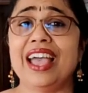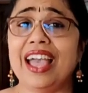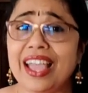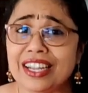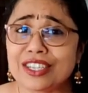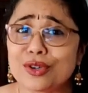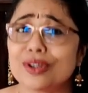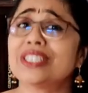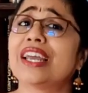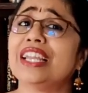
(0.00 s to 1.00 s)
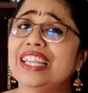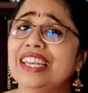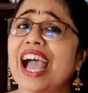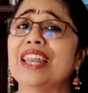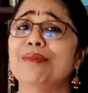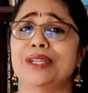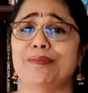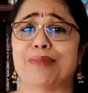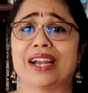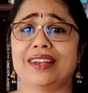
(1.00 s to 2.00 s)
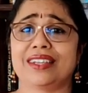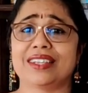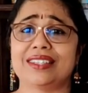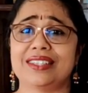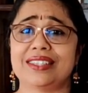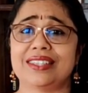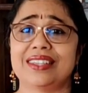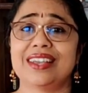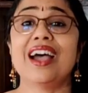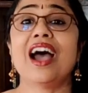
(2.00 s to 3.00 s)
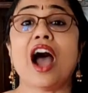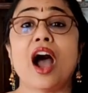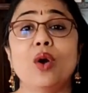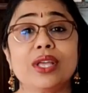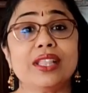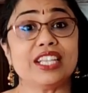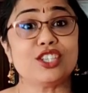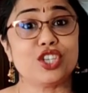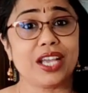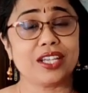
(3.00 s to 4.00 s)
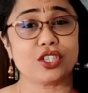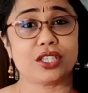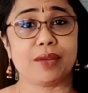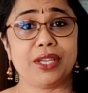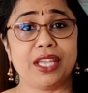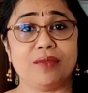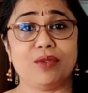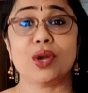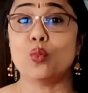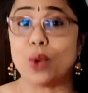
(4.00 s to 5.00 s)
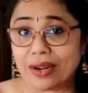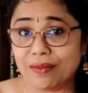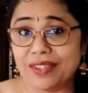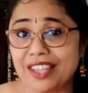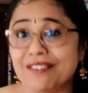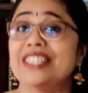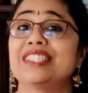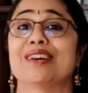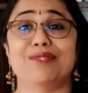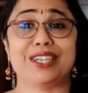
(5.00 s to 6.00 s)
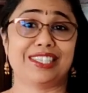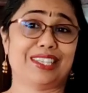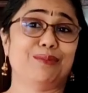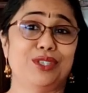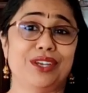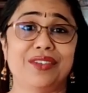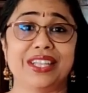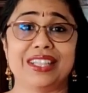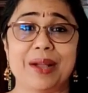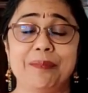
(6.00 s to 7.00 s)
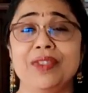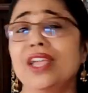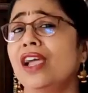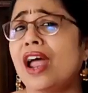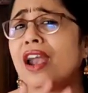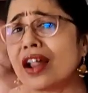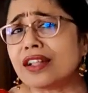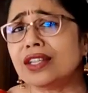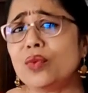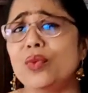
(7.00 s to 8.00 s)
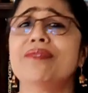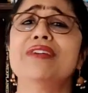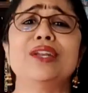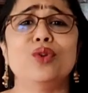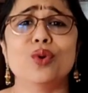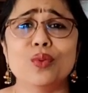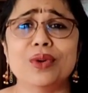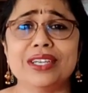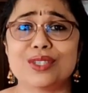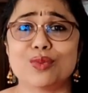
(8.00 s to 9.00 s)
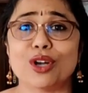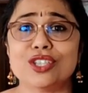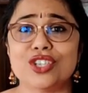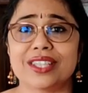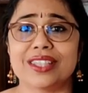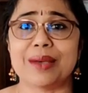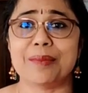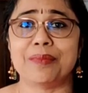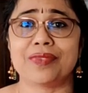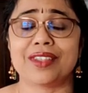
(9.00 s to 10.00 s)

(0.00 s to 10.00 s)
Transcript: Electrons are inanimate particles. How can they change their behavior one way when someone is observing them and another way when no one is watching them?